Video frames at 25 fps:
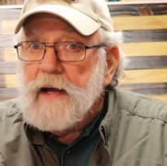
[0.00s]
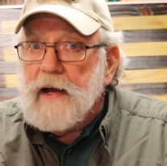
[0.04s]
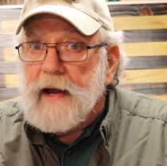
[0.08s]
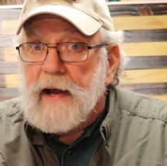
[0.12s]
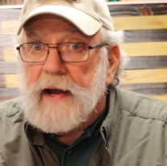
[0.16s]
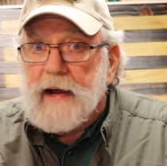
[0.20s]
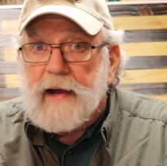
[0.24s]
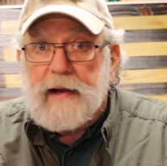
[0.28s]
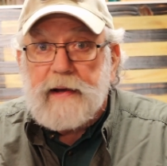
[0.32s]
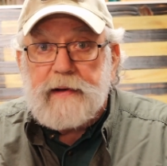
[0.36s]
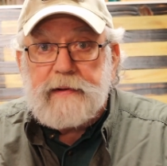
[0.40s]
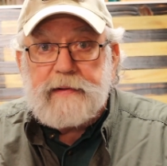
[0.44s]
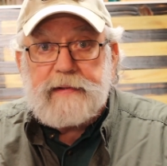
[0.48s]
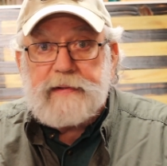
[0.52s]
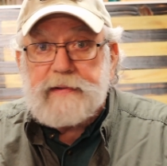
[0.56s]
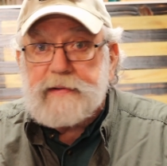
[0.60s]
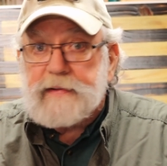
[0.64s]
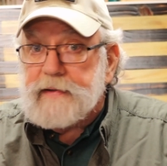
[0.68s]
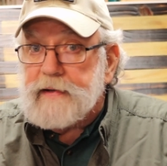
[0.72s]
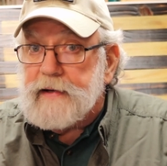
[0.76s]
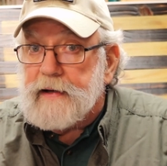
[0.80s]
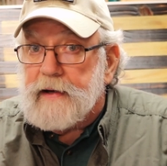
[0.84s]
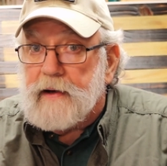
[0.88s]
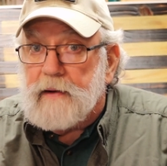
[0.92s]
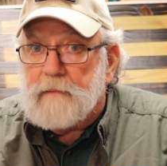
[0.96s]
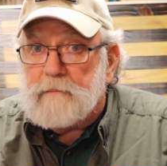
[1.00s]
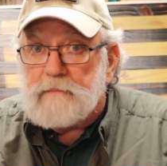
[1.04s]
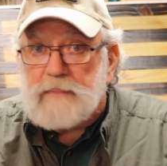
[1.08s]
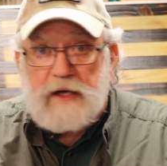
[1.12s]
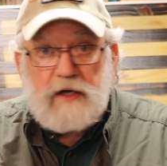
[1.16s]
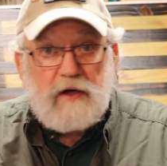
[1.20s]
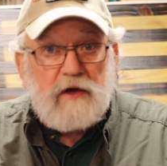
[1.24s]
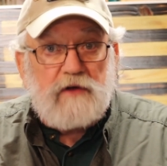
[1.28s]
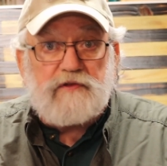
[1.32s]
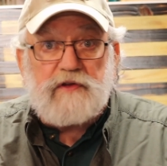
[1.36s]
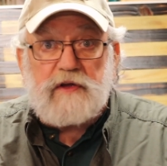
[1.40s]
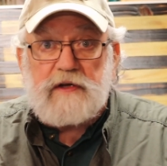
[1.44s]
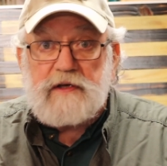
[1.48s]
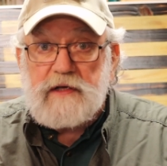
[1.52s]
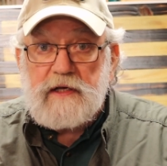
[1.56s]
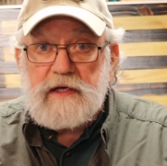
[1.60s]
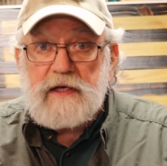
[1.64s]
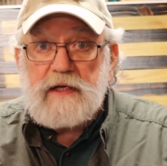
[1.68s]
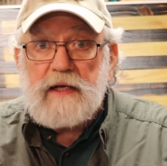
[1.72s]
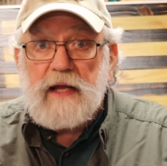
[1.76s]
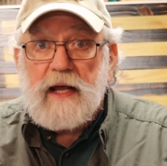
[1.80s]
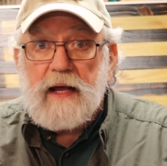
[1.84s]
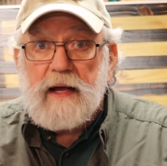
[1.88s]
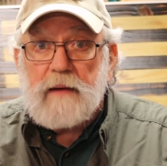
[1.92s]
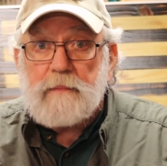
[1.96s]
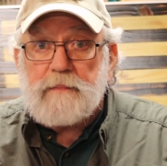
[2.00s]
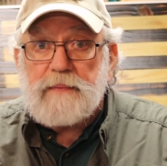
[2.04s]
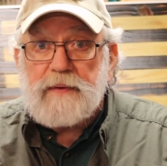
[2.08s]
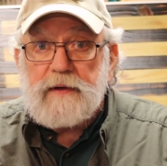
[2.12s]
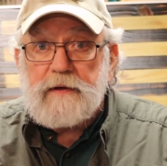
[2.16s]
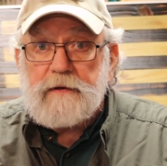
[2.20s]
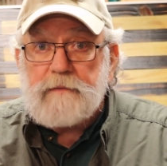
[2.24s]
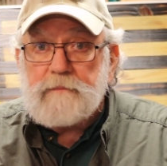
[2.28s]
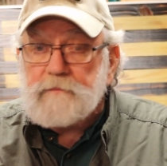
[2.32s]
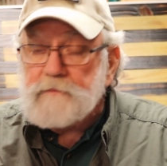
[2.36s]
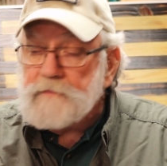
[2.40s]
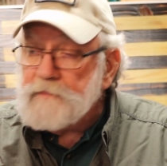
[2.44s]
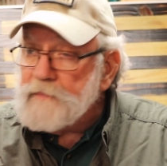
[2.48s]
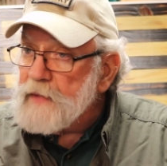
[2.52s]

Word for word: And uh, because it didn't happen,